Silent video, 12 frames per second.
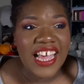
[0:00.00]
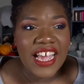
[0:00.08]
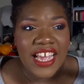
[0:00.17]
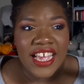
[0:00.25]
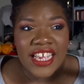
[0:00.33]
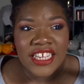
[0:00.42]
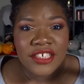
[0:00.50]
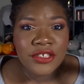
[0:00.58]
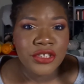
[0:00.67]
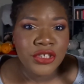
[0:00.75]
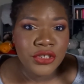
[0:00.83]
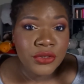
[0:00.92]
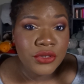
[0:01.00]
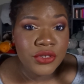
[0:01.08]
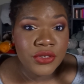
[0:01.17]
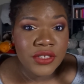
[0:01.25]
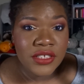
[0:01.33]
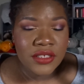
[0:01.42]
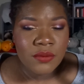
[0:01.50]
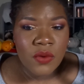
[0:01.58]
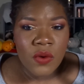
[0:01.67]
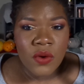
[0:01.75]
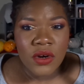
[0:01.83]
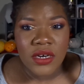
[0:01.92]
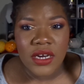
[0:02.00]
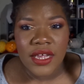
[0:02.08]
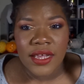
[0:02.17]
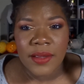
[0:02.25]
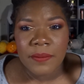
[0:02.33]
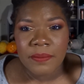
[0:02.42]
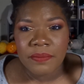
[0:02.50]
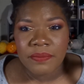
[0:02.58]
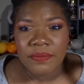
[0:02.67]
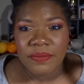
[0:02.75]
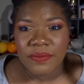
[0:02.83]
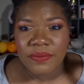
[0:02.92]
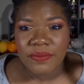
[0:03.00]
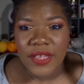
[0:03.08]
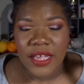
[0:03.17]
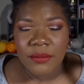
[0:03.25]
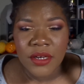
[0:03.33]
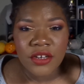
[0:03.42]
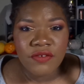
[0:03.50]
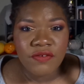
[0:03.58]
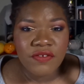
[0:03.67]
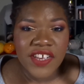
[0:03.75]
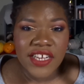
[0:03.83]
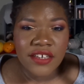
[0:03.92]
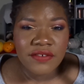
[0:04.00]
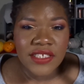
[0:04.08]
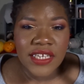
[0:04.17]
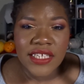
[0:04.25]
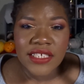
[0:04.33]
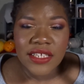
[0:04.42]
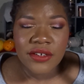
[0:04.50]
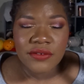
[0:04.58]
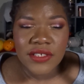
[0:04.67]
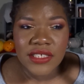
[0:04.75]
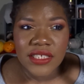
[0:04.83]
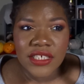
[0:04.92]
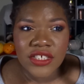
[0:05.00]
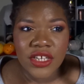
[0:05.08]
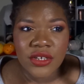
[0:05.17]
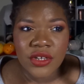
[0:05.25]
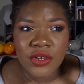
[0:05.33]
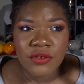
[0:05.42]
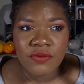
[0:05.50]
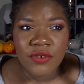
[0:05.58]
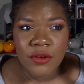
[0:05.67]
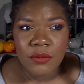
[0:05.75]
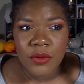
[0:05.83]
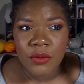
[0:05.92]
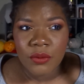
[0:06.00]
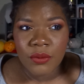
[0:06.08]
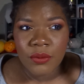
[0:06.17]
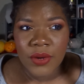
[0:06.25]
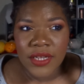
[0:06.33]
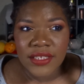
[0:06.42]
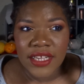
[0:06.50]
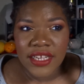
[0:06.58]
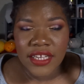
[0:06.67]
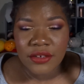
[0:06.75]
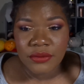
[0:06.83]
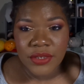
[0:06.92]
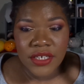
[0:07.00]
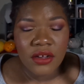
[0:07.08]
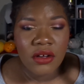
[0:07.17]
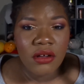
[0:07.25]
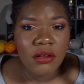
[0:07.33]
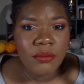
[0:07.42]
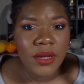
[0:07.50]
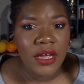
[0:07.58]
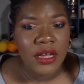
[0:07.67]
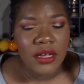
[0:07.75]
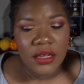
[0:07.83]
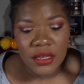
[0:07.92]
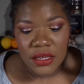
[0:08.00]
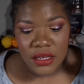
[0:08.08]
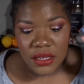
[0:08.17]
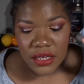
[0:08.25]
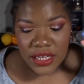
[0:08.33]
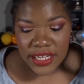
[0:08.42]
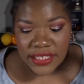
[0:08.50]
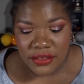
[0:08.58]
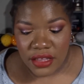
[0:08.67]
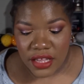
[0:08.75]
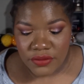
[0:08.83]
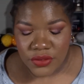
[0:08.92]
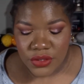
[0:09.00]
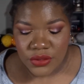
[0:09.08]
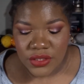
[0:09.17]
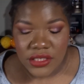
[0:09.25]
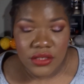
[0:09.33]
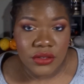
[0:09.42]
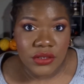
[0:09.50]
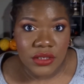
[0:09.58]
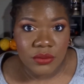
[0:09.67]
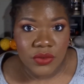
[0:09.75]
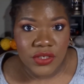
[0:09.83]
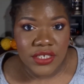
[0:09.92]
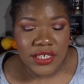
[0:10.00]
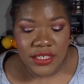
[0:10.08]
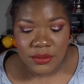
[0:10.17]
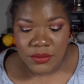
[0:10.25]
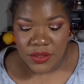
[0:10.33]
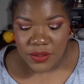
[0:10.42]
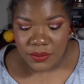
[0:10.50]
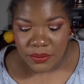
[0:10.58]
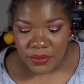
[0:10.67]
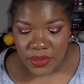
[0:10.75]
I should use this more. I'm not a fan of this eyeshadow from what I can recall, but I still have to use it 3 more times.